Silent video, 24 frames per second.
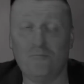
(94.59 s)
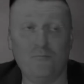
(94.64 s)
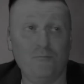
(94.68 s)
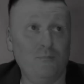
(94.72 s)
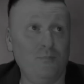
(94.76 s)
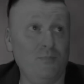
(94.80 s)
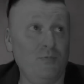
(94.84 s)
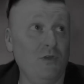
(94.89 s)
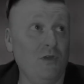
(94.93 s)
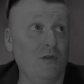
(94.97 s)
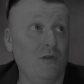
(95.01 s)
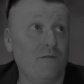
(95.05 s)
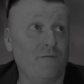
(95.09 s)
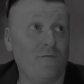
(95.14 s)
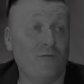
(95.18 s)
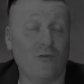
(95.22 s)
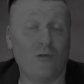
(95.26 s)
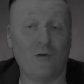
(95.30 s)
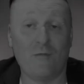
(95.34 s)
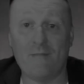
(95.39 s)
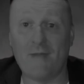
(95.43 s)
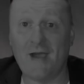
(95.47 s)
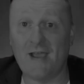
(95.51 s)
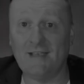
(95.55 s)
beautiful,
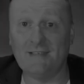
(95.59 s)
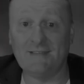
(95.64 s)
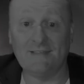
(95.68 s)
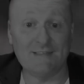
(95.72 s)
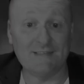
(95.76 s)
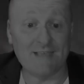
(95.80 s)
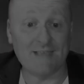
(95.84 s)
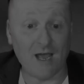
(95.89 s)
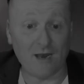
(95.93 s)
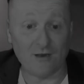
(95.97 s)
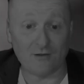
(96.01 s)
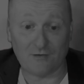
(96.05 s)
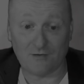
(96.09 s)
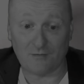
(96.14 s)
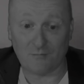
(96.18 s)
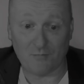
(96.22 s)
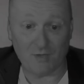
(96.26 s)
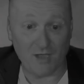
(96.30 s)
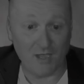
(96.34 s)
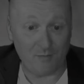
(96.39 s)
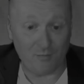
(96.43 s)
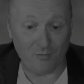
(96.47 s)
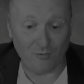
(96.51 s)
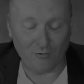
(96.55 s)
amazing, talented
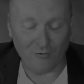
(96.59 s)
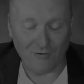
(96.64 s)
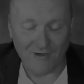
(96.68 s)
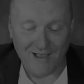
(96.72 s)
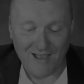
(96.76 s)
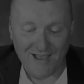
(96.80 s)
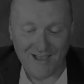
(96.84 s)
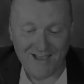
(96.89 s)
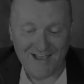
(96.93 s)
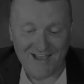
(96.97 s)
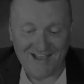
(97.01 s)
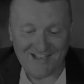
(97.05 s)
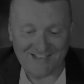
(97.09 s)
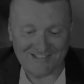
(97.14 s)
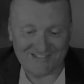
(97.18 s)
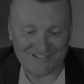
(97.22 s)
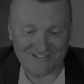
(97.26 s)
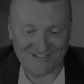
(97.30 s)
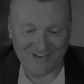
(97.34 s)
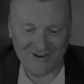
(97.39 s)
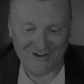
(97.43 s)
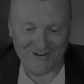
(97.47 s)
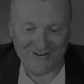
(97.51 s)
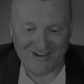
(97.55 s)
people.
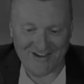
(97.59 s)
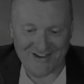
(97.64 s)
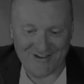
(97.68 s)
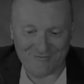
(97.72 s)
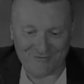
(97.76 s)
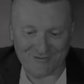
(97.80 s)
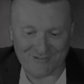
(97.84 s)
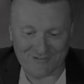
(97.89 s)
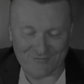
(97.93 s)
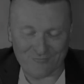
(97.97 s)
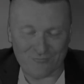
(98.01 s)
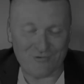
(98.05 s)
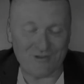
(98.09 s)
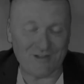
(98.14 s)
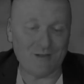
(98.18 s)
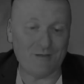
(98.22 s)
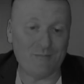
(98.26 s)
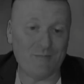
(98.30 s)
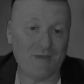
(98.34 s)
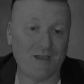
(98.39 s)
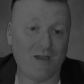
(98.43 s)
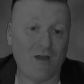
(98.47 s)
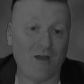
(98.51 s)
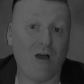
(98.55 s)
So it was a really
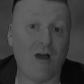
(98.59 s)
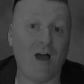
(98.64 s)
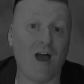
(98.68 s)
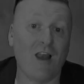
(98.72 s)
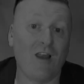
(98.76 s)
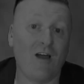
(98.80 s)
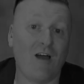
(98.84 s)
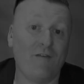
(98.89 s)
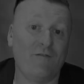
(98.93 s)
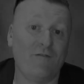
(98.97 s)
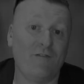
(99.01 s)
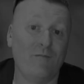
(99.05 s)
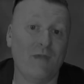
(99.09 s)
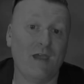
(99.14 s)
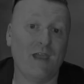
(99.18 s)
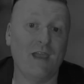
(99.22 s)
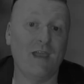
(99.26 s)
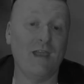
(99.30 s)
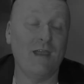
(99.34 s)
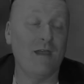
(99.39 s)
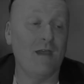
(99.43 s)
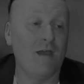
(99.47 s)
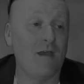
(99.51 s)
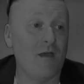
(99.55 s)
big highlight for
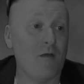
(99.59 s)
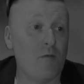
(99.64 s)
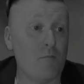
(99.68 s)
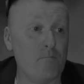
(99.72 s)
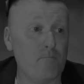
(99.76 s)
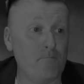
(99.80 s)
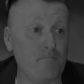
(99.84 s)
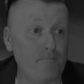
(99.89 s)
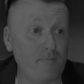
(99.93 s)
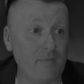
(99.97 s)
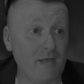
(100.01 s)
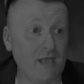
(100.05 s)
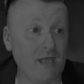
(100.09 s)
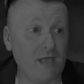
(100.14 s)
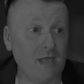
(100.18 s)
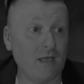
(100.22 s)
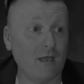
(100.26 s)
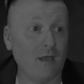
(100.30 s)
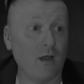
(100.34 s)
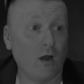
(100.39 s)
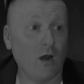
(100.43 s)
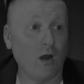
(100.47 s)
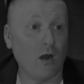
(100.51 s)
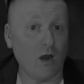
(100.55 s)
me, big
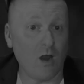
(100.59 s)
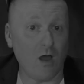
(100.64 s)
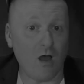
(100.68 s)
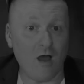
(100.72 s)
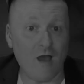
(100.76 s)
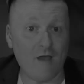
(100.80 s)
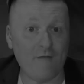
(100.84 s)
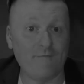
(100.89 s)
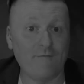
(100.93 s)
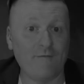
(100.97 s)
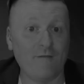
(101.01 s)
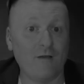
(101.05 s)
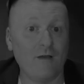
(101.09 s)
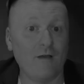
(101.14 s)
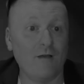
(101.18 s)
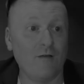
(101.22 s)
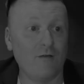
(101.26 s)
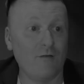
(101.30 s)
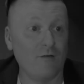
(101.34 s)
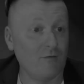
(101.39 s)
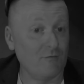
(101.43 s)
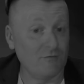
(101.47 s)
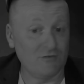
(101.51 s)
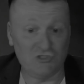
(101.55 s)
life
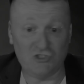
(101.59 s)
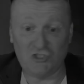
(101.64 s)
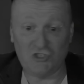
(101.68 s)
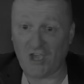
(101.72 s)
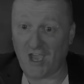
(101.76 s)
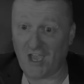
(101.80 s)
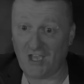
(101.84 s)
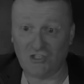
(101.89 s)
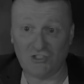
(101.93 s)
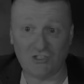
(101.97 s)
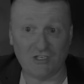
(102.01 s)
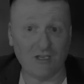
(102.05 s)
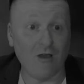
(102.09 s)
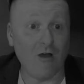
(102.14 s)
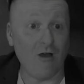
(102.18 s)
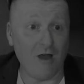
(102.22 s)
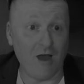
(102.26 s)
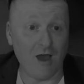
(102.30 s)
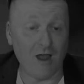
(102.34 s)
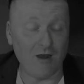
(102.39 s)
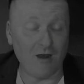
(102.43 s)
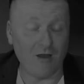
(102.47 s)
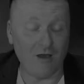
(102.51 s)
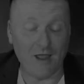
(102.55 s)
changing
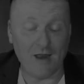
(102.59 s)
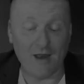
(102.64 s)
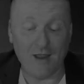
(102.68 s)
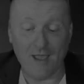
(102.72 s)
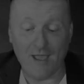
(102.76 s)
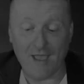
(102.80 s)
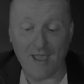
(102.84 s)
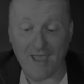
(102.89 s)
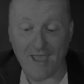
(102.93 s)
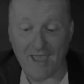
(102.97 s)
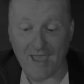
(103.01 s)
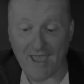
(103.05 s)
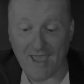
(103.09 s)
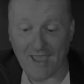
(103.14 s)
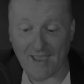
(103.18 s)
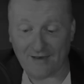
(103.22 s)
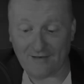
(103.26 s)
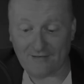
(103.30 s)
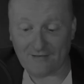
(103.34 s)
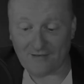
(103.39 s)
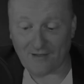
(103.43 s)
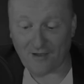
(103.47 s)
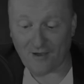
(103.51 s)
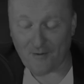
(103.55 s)
highlight. And